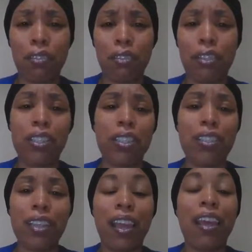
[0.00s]
Shit is
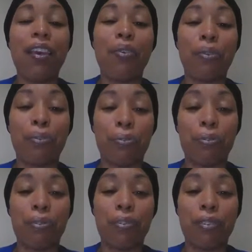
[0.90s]
illegal.
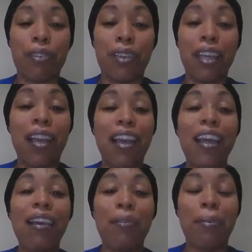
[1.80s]

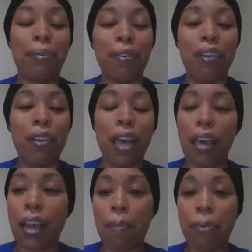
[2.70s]
Illegal.
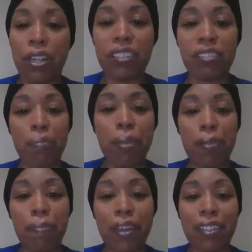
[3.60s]
And I put it so many
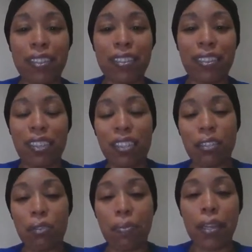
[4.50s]
places and did
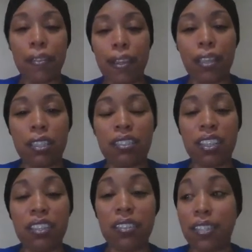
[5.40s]
so many things
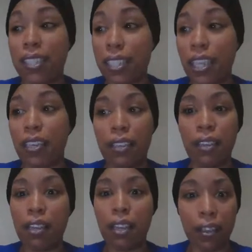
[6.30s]
just to see
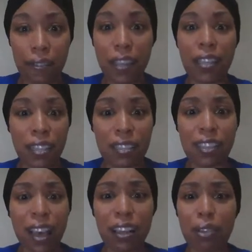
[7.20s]
if that's
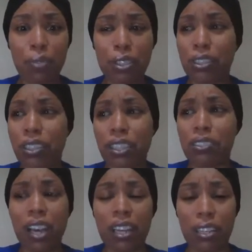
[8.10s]
exactly what you're going to
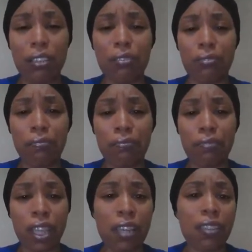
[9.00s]
try to do.
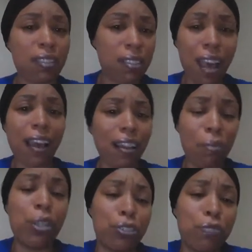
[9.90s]
And that's exactly
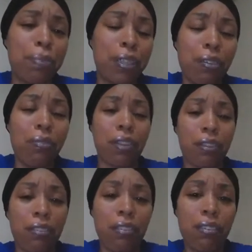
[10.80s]
what you've been doing.
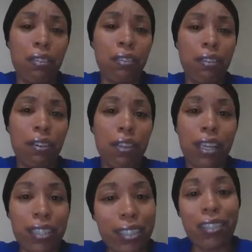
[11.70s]
That
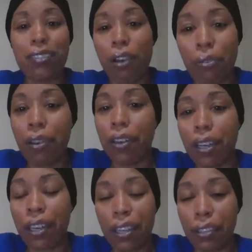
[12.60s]
shit is totally
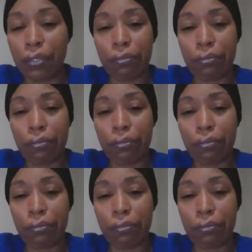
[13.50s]
illegal.